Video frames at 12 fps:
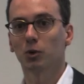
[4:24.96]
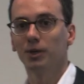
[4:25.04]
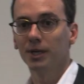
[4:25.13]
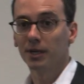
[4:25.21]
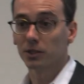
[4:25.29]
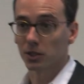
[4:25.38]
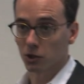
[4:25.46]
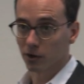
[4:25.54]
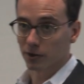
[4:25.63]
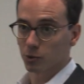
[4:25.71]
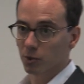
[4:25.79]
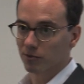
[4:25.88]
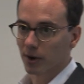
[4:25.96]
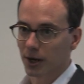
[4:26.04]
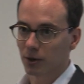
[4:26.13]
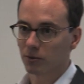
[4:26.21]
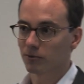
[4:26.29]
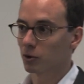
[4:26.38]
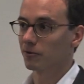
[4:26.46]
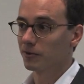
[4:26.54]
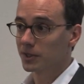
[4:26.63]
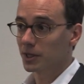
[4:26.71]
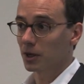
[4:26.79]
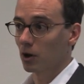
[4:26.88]
So he is a service provider for a
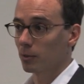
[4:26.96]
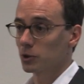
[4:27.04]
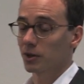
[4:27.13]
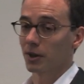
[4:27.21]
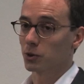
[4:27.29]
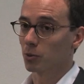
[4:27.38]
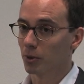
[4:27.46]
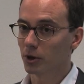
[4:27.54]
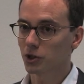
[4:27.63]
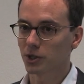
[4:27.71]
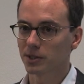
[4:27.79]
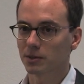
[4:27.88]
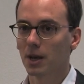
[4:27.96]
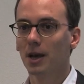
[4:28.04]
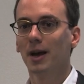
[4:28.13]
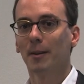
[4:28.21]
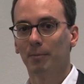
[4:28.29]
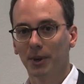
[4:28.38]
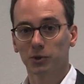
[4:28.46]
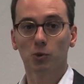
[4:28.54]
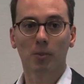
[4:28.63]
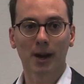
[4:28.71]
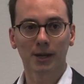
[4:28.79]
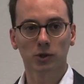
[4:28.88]
physical object that you purchased, but
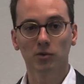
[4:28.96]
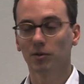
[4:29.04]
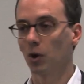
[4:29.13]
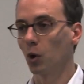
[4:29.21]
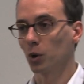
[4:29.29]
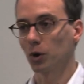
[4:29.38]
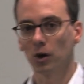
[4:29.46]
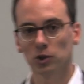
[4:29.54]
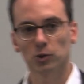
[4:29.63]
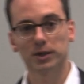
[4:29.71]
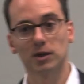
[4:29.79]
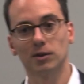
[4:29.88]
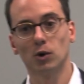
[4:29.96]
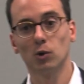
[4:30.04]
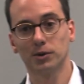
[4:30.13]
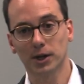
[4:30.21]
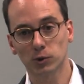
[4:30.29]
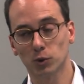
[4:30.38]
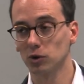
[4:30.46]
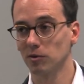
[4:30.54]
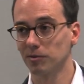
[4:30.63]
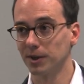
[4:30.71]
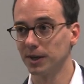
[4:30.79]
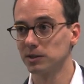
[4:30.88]
you buy into the whole contract and the whole network
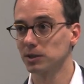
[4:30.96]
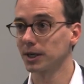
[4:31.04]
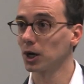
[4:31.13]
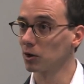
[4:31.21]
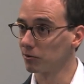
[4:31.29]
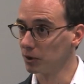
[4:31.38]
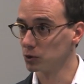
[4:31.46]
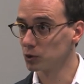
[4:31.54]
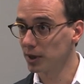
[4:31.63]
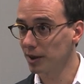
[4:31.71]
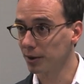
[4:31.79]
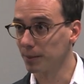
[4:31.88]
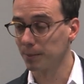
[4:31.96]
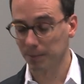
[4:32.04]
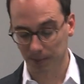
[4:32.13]
of things that kind of flow together.